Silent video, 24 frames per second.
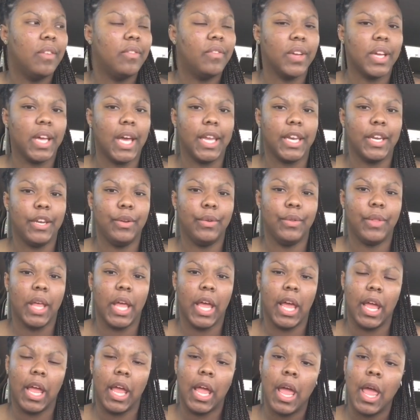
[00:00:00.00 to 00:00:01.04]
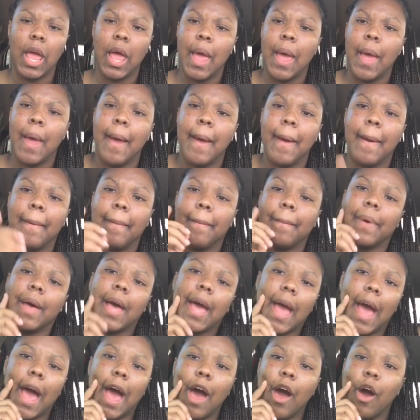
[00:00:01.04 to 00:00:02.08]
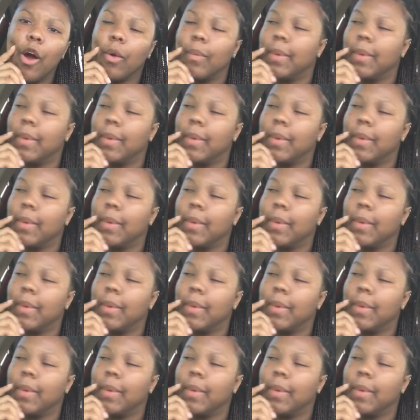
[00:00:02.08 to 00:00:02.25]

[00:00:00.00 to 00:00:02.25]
Forgot to do that. But I